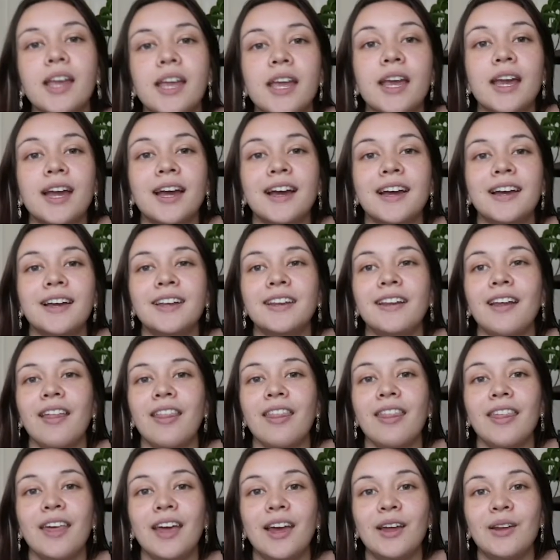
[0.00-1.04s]

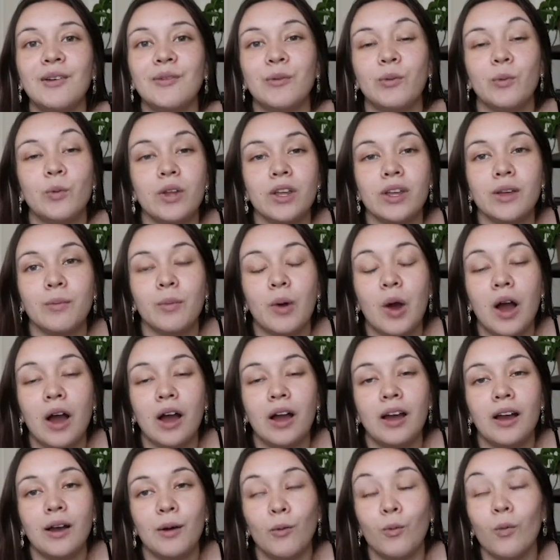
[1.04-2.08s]
and then we
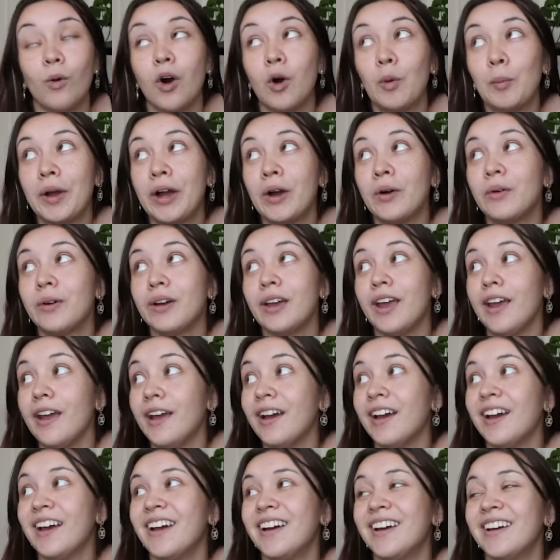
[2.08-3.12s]
bought a wall mount,
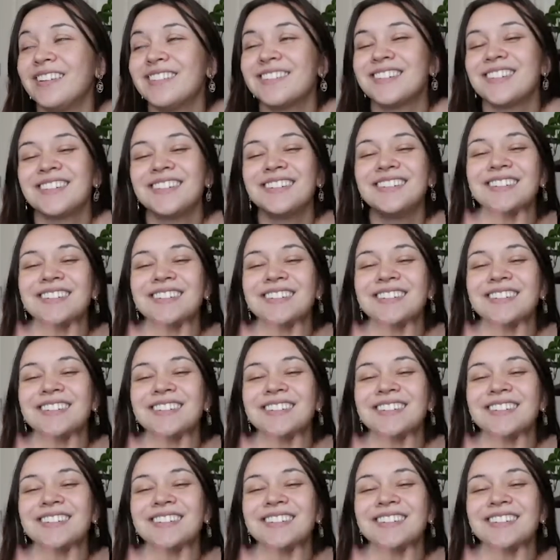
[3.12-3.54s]
and